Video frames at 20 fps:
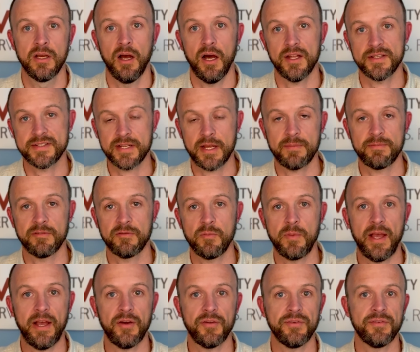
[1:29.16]
on top of a
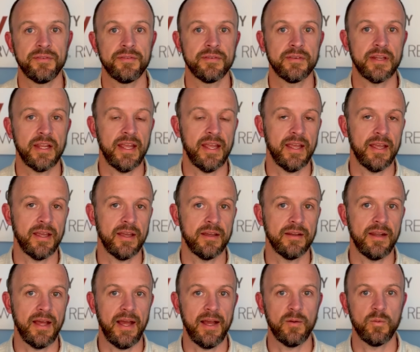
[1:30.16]
mountain,
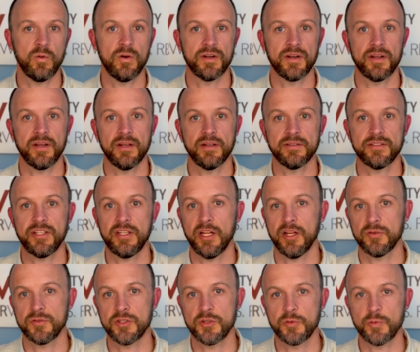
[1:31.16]
and I want a, you
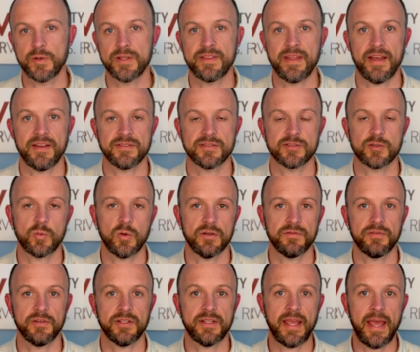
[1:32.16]
know, two, three thousand square
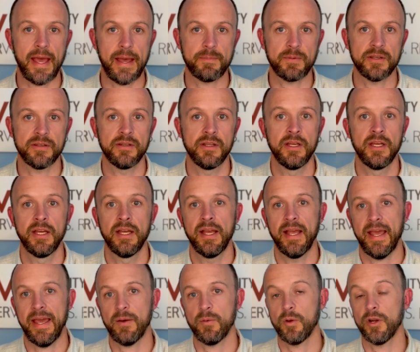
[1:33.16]
foot cabin,
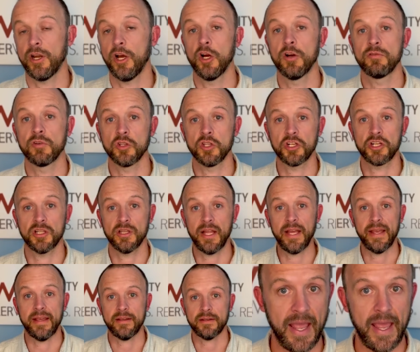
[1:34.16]
and I want to overlook a
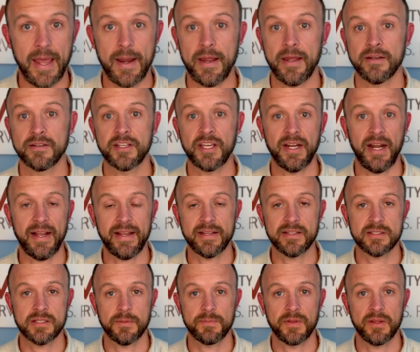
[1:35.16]
lake. And can I
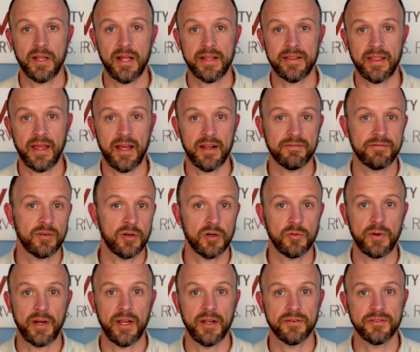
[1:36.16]
get something like that for
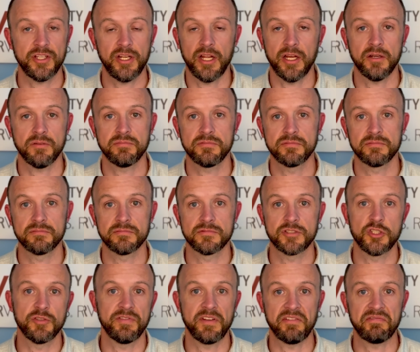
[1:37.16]
around, you know,
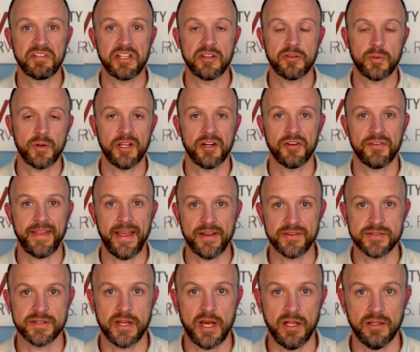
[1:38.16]
two hundred fifty thousand dollars, three hundred
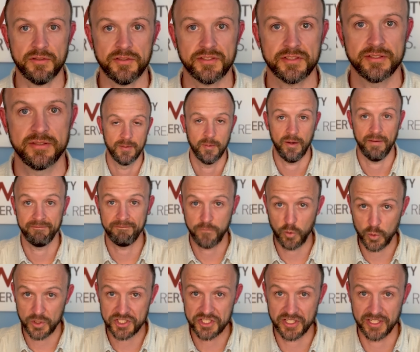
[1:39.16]
thousand dollars? Well,
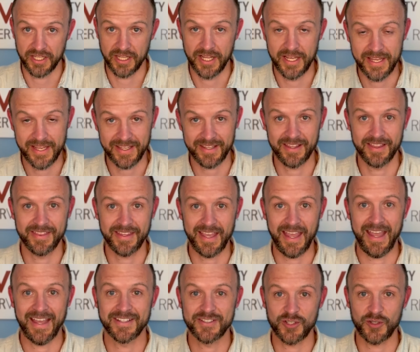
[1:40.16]
unfortunately, the
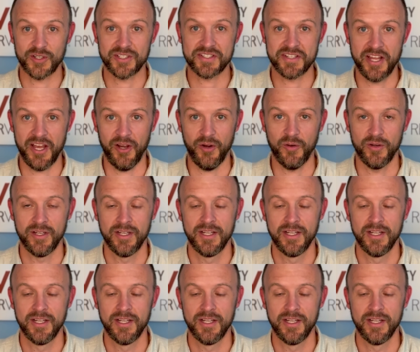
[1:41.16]
answer is no.